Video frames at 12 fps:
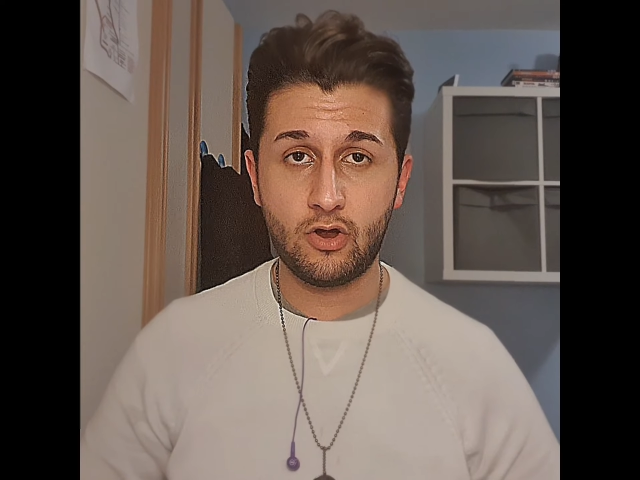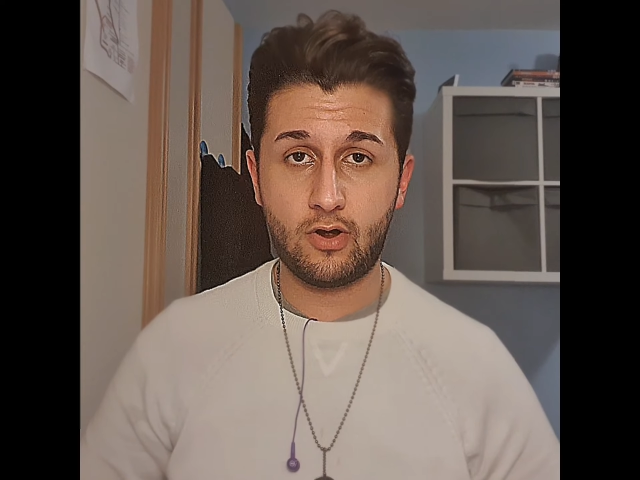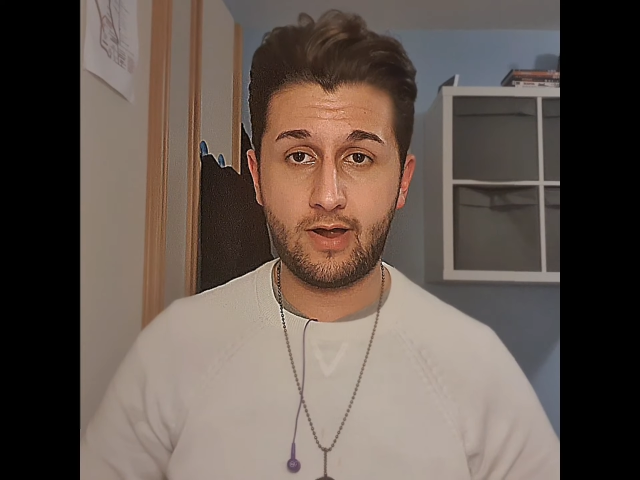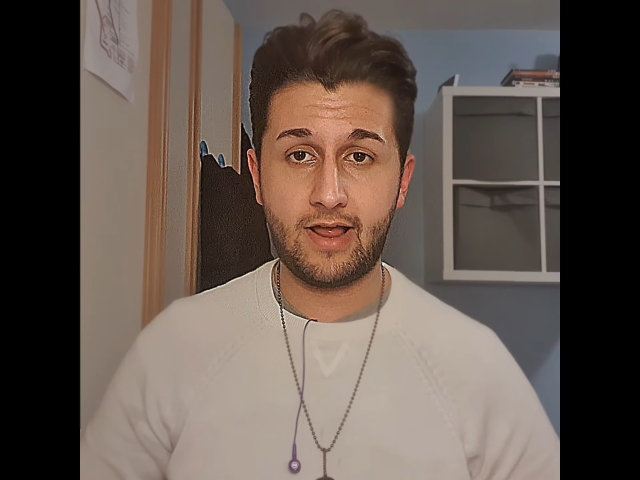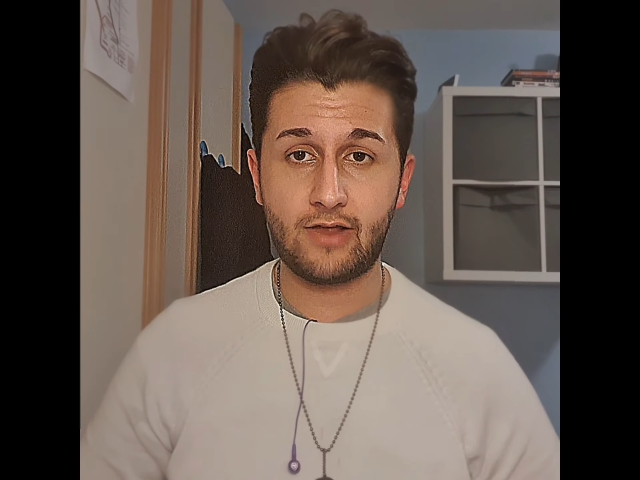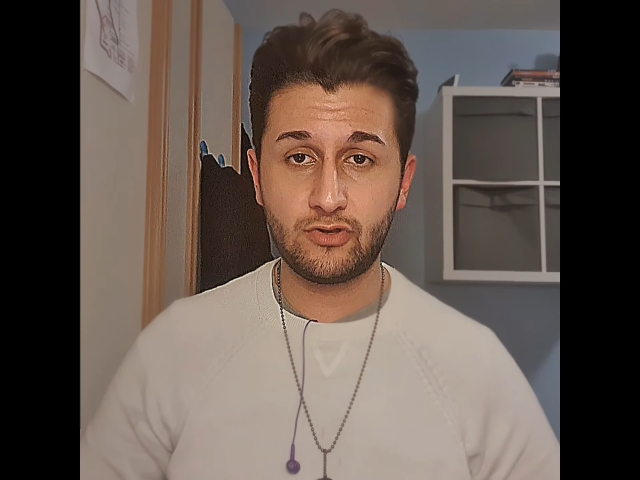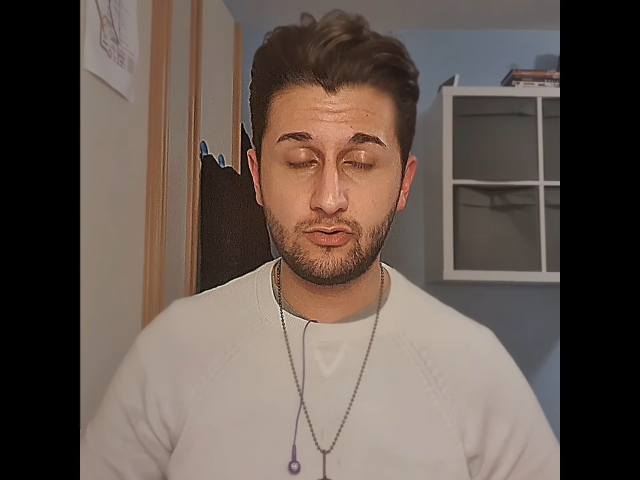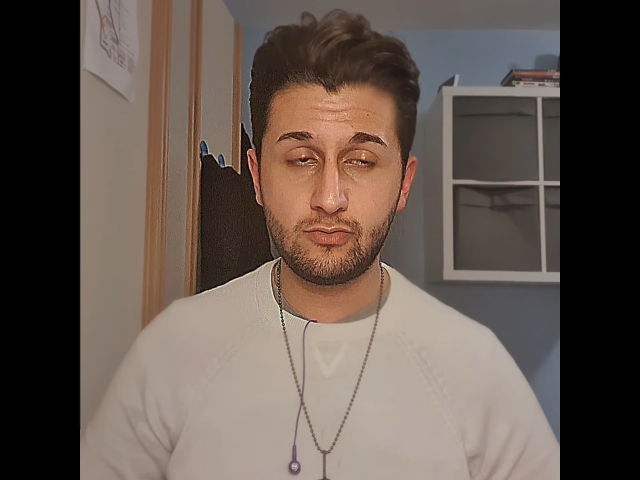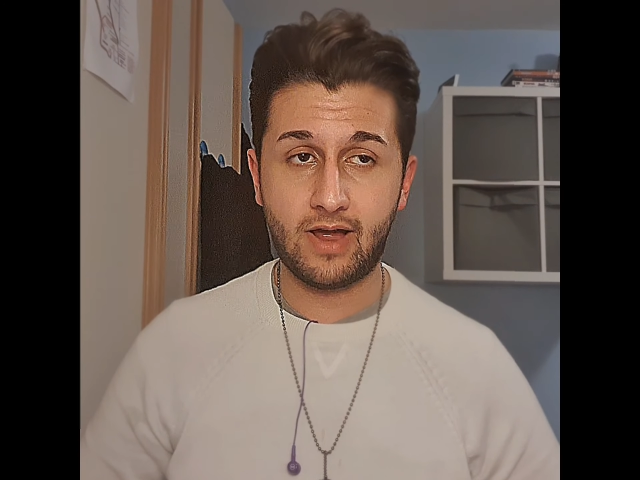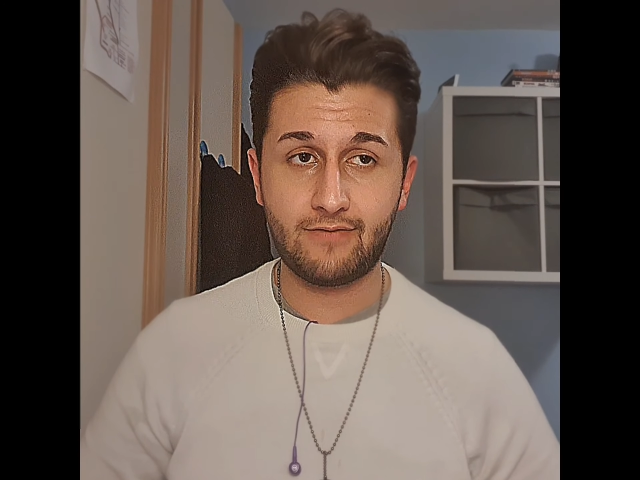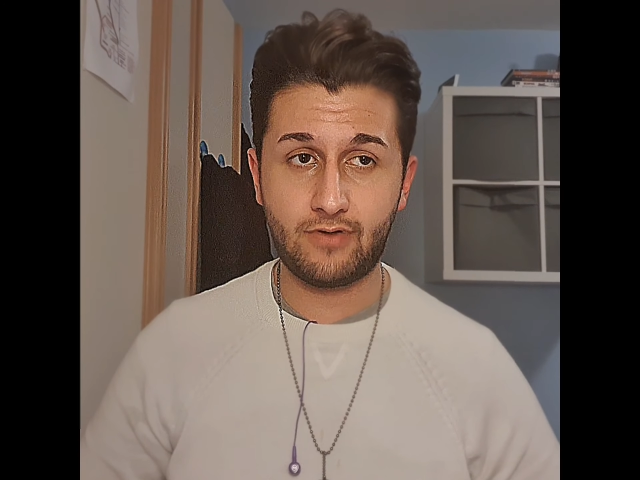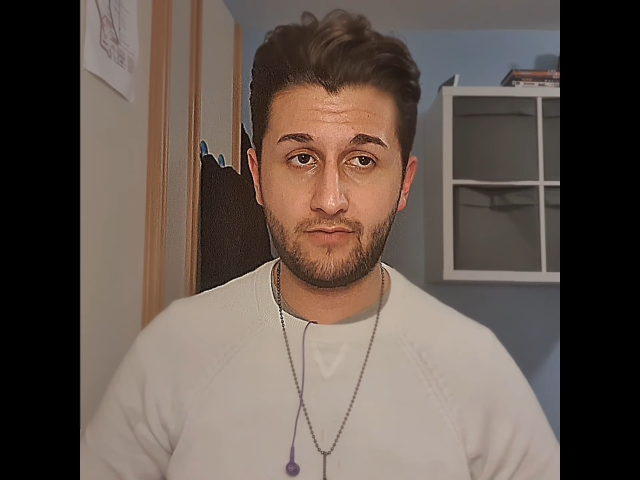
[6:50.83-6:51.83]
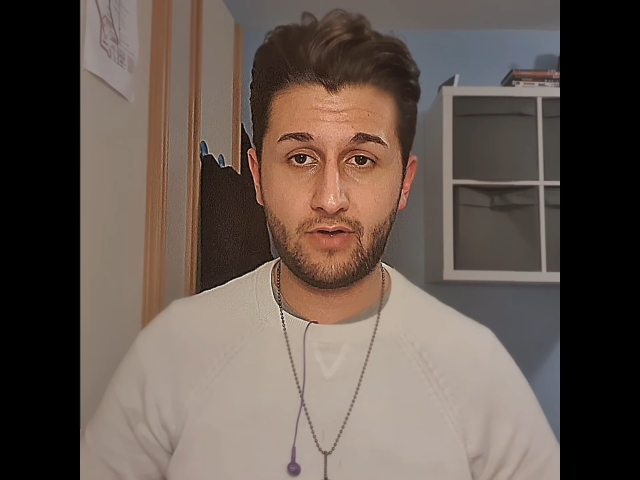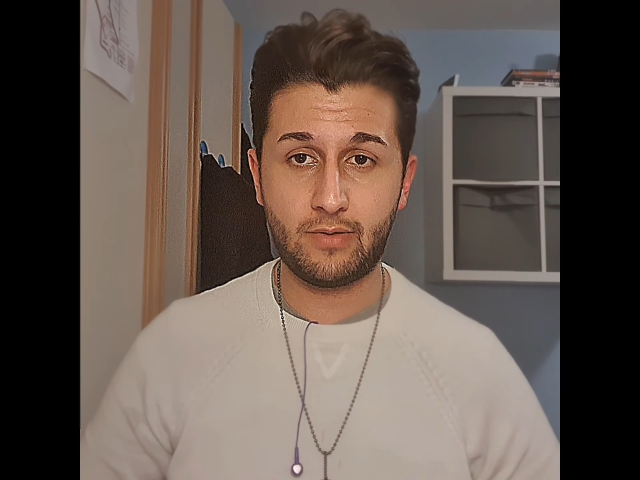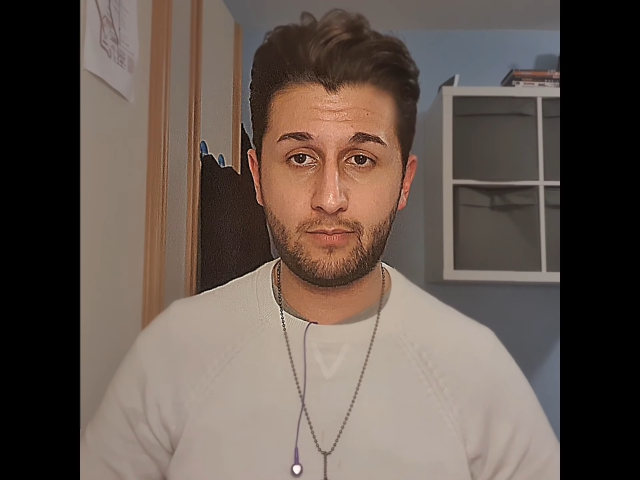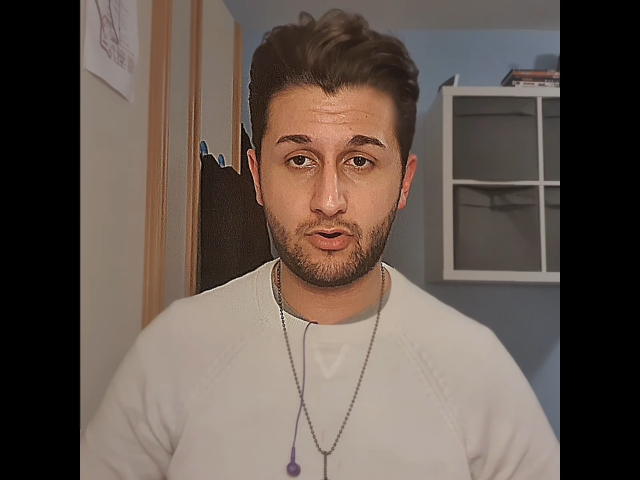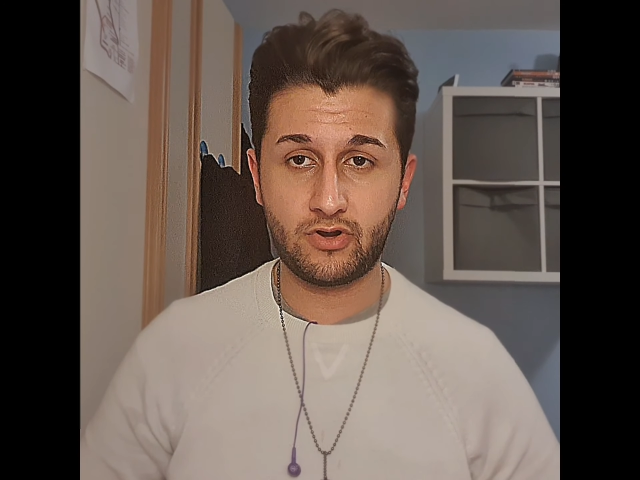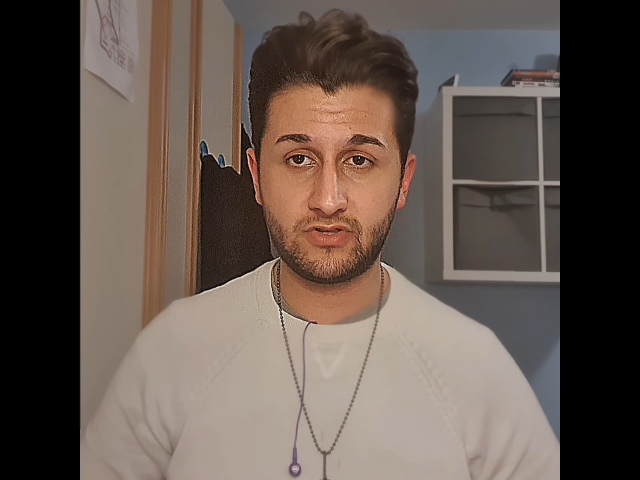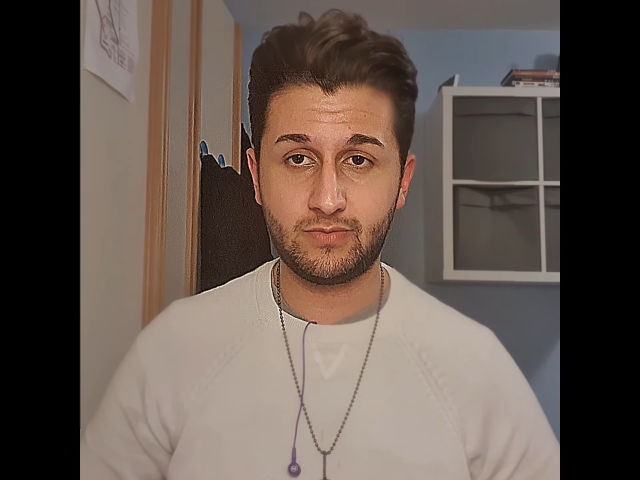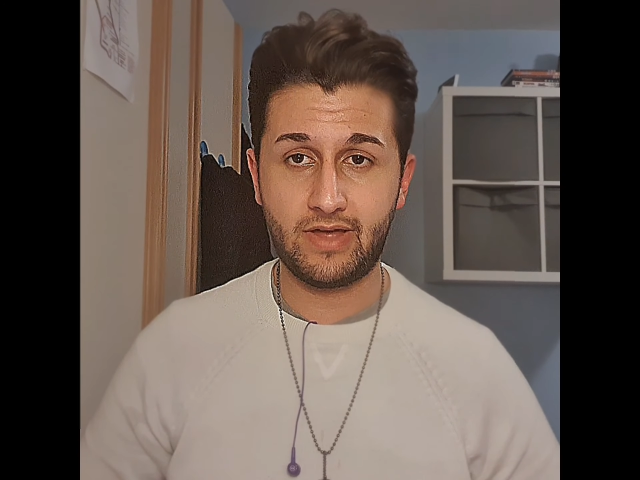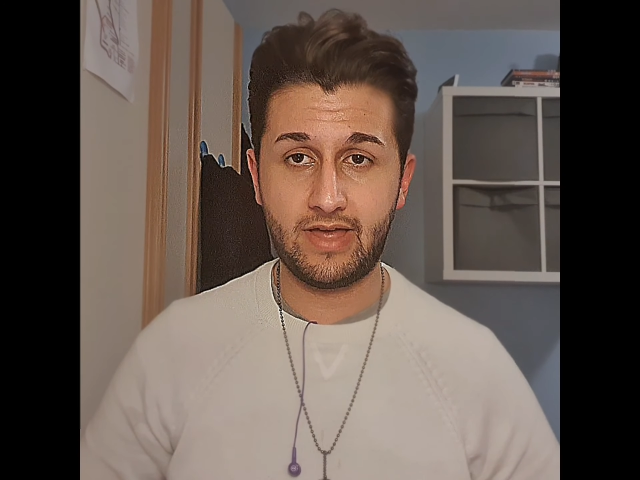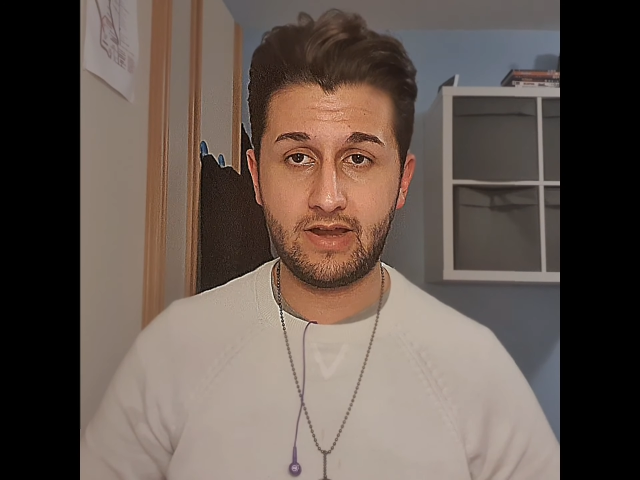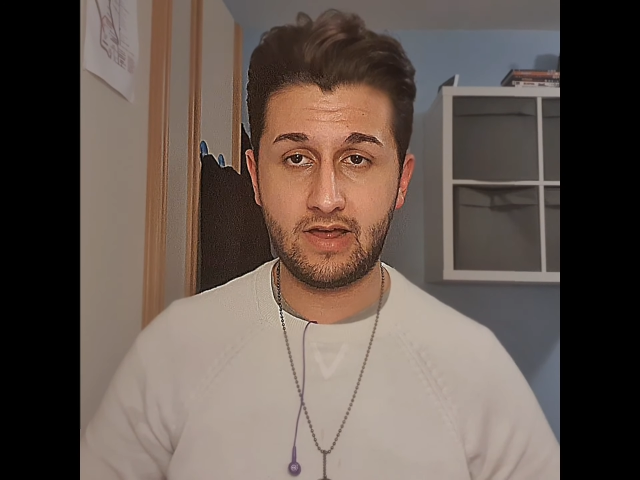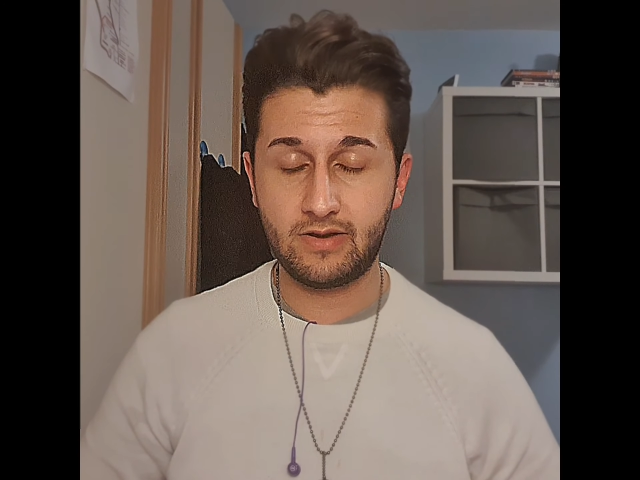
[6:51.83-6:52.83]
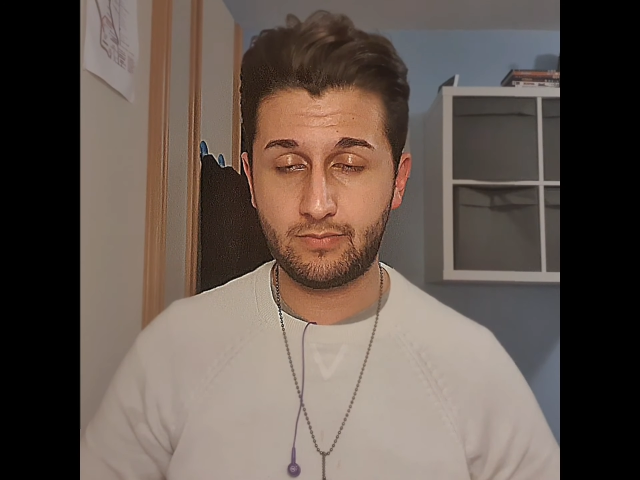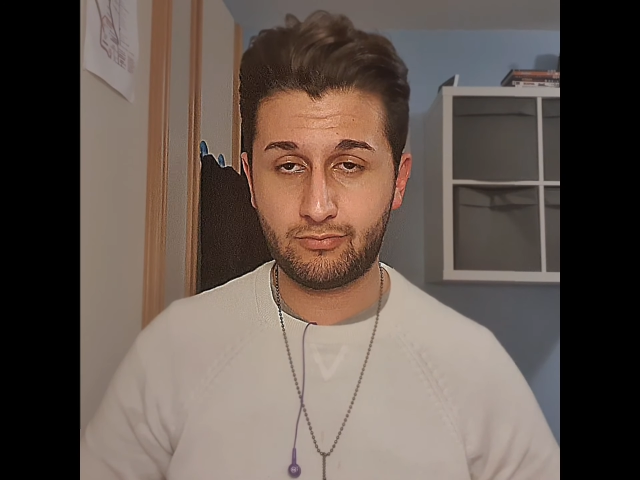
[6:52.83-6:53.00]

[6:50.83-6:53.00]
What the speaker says: I do have other products in my hair. I had